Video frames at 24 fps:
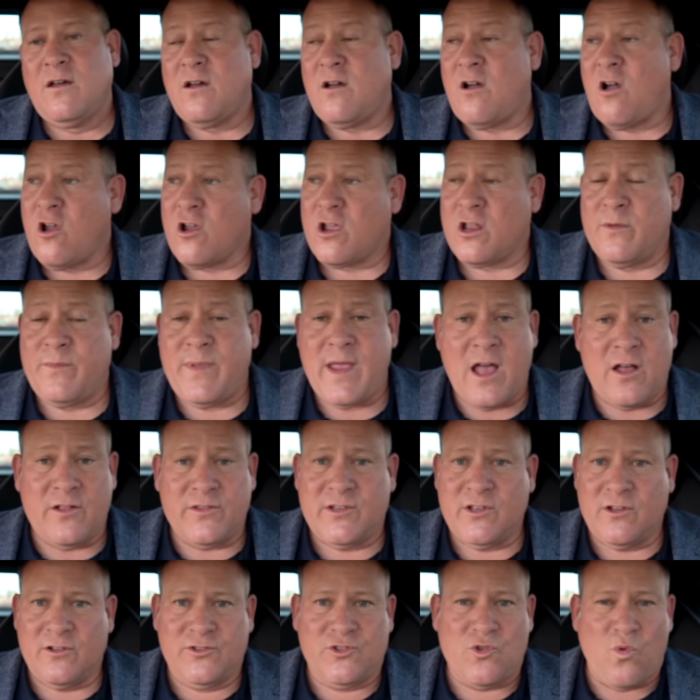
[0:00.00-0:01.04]

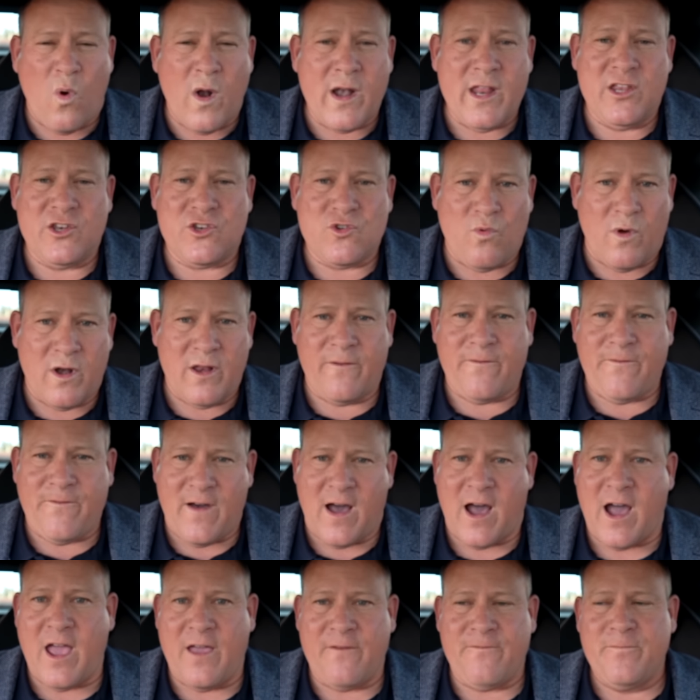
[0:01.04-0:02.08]
out till
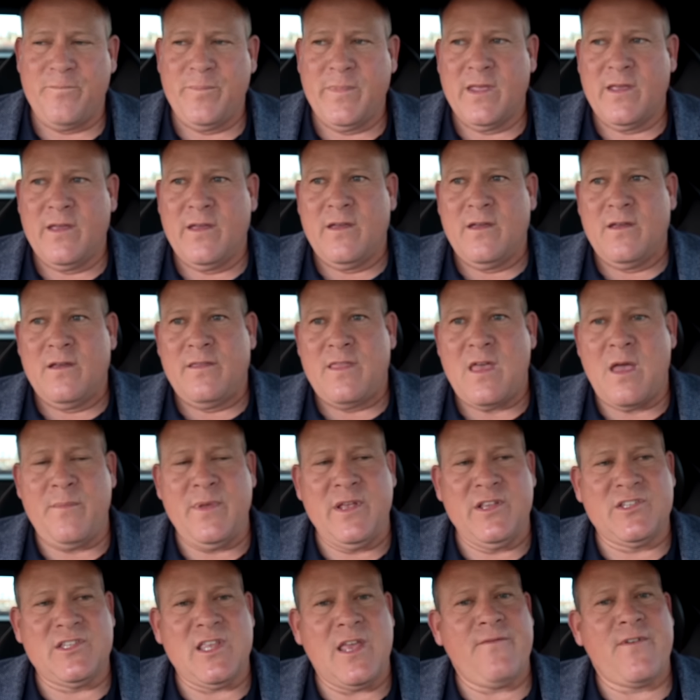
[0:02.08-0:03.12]
2025. That
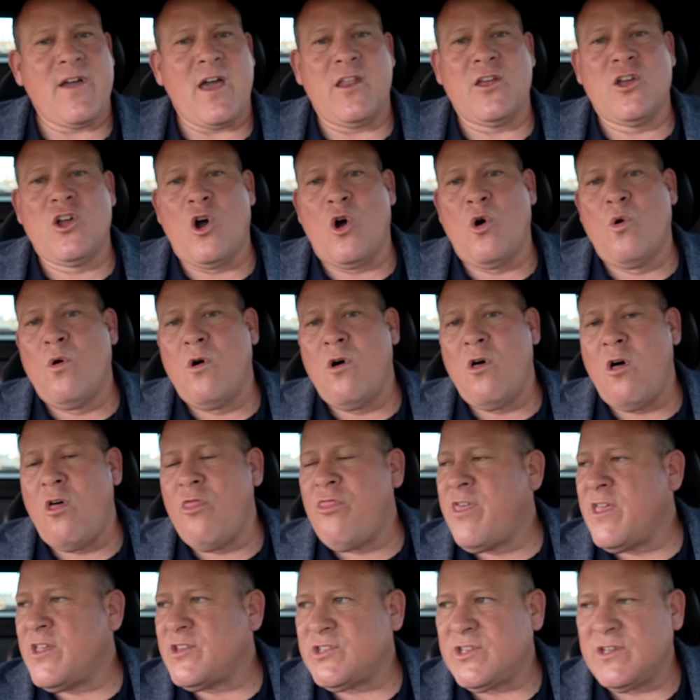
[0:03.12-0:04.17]
means they've got to go
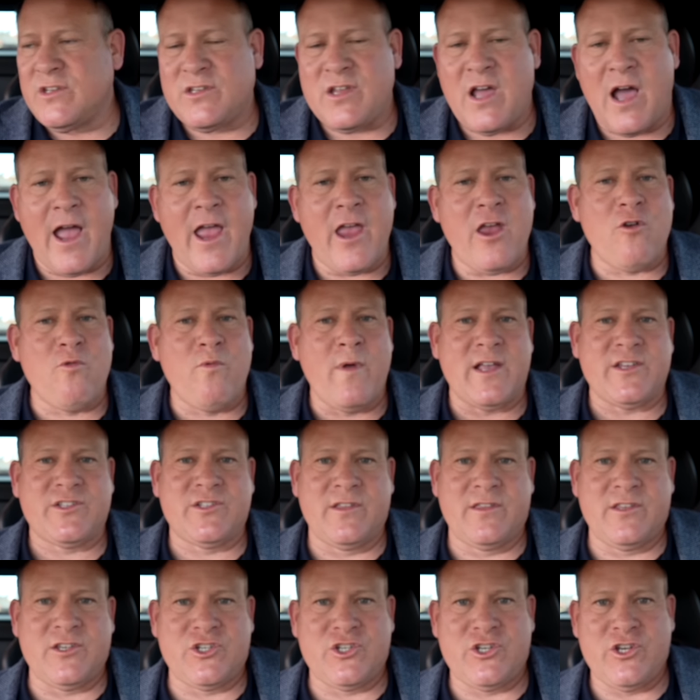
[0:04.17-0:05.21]
this entire
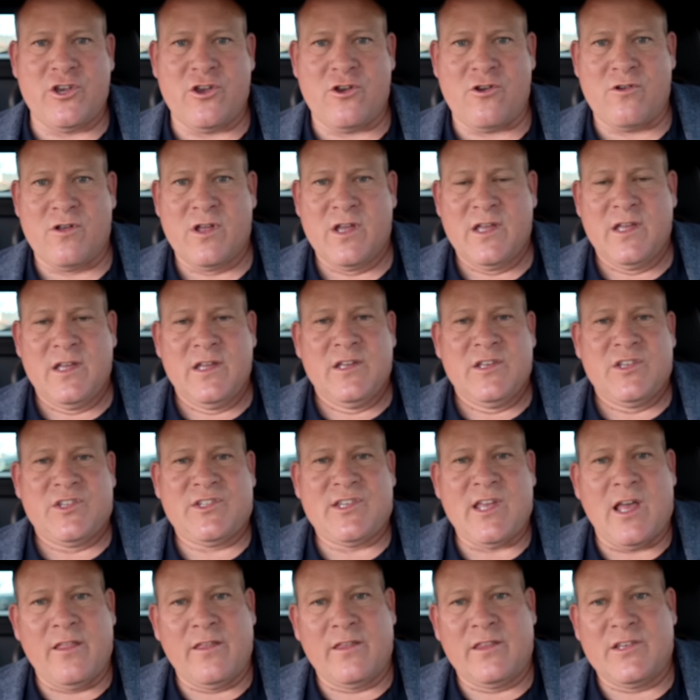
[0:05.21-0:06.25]
rest of this year
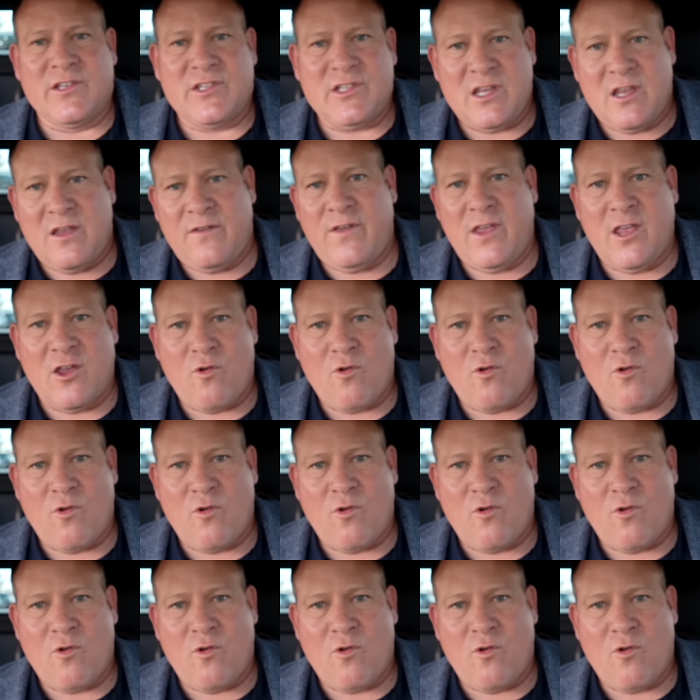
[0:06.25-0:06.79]
selling this EV